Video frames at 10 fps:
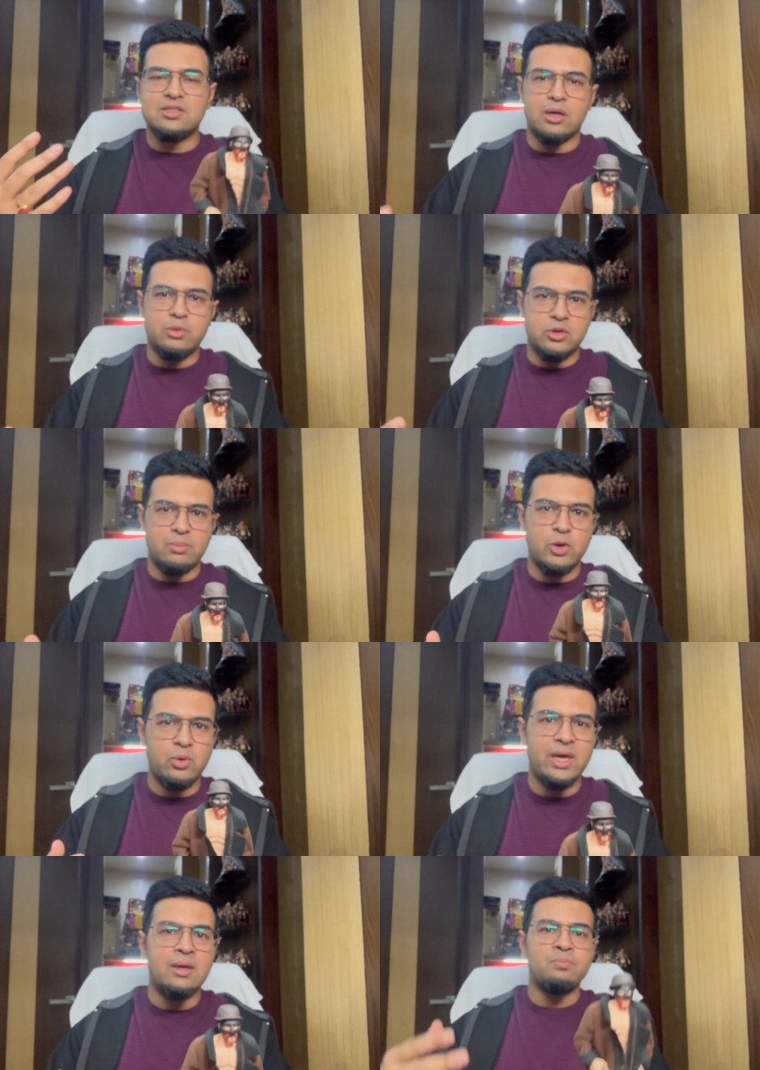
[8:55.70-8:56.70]

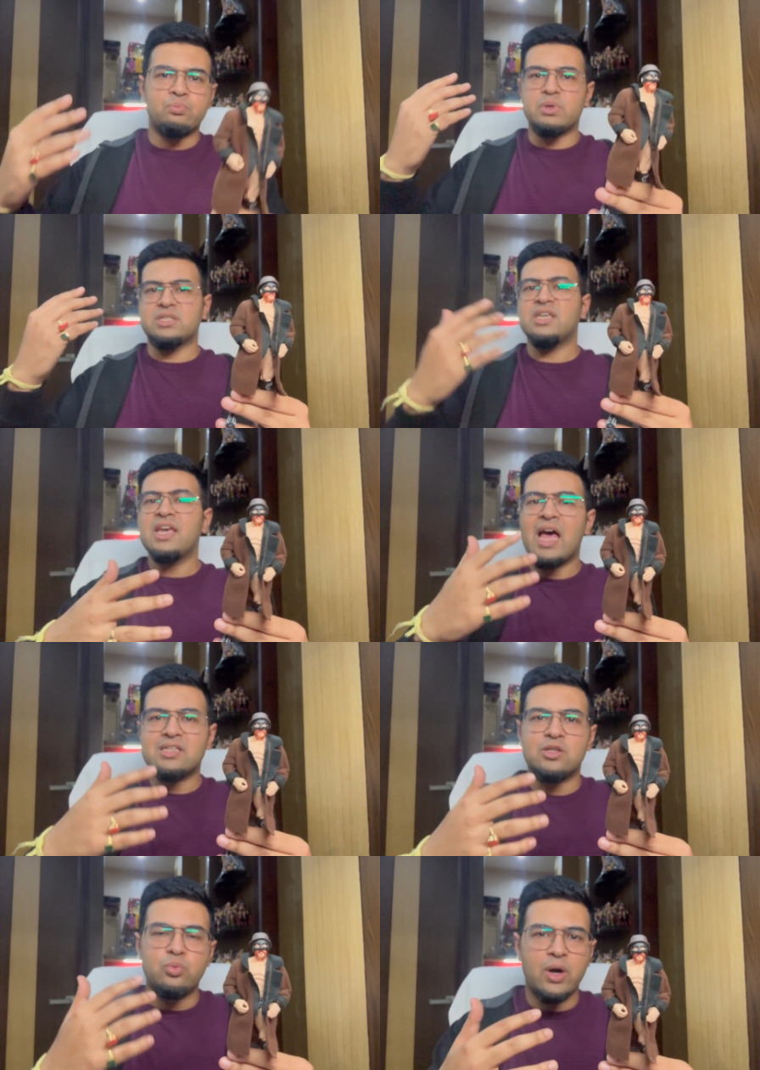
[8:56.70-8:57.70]
WWE, but he
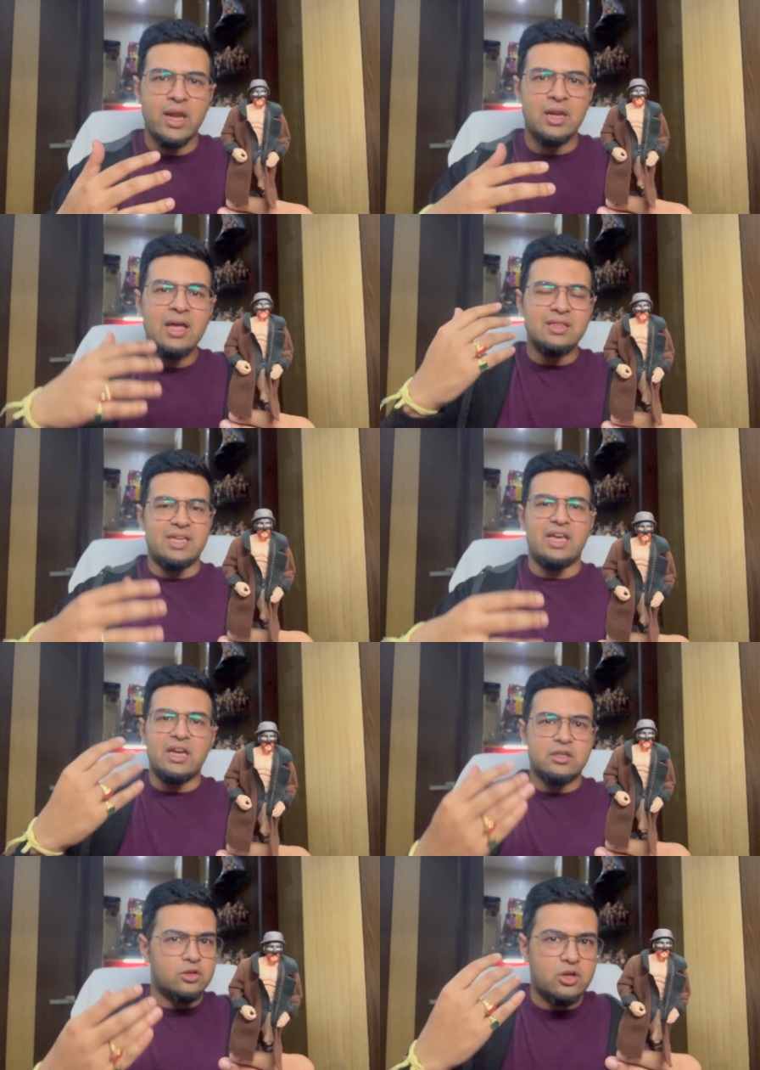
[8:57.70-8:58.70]
hasn't won the
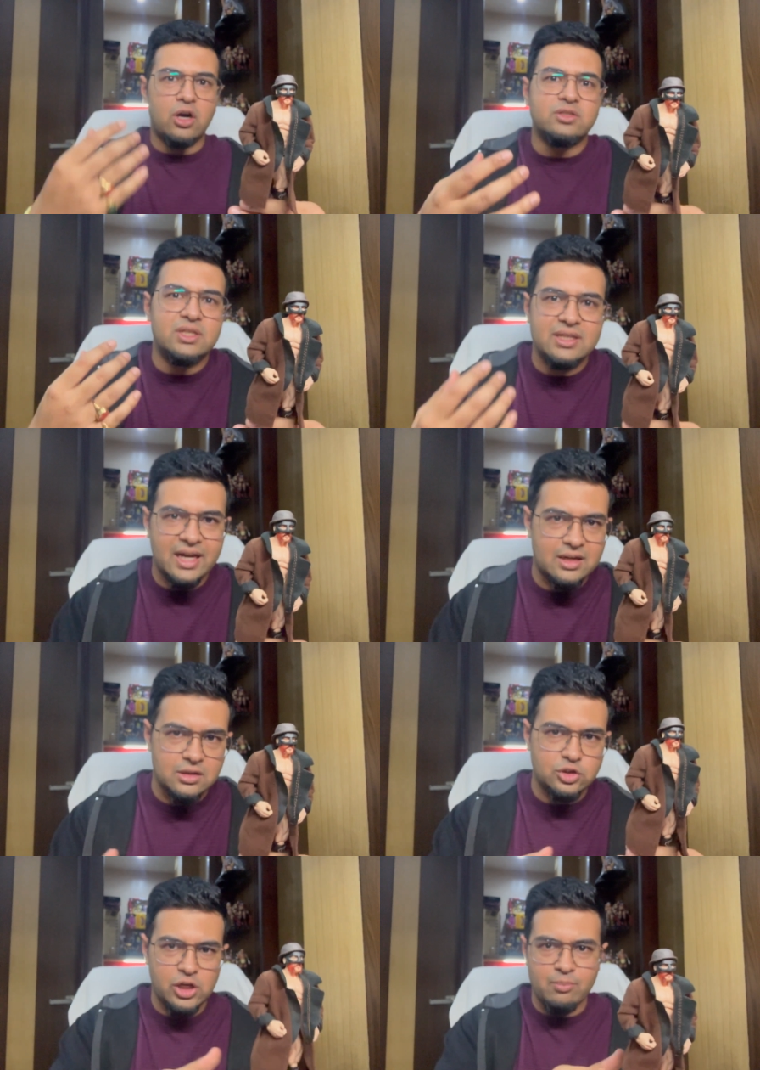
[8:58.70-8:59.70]
Intercontinental
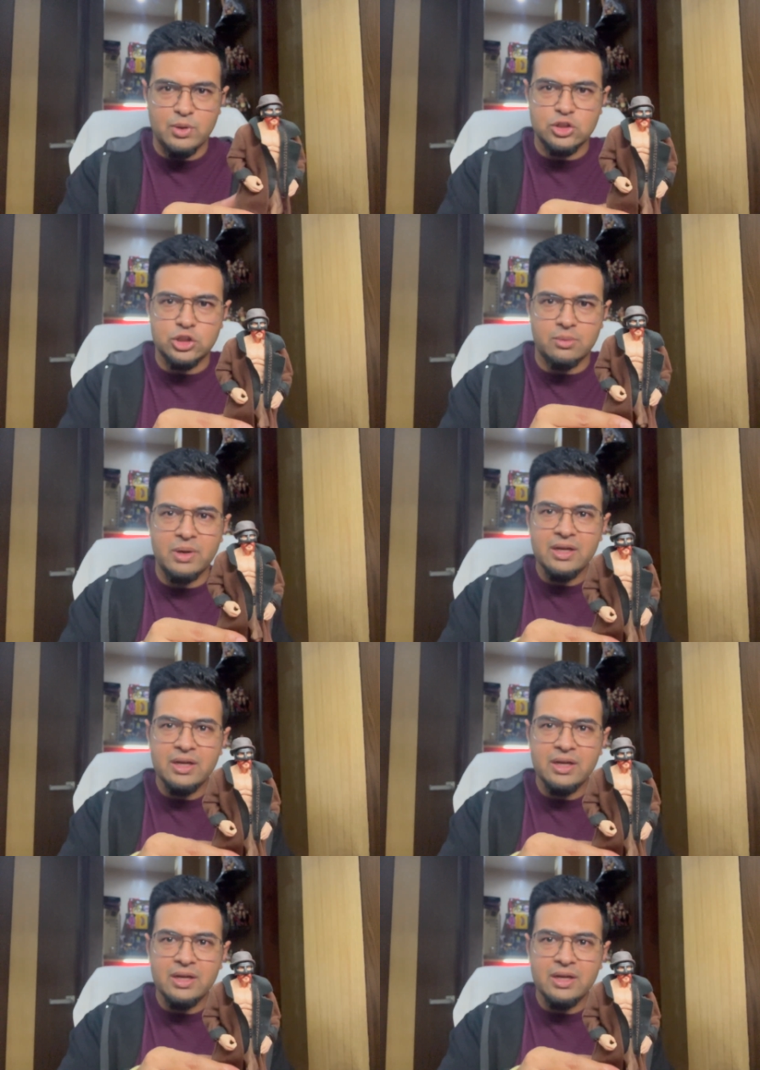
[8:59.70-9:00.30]
Championship.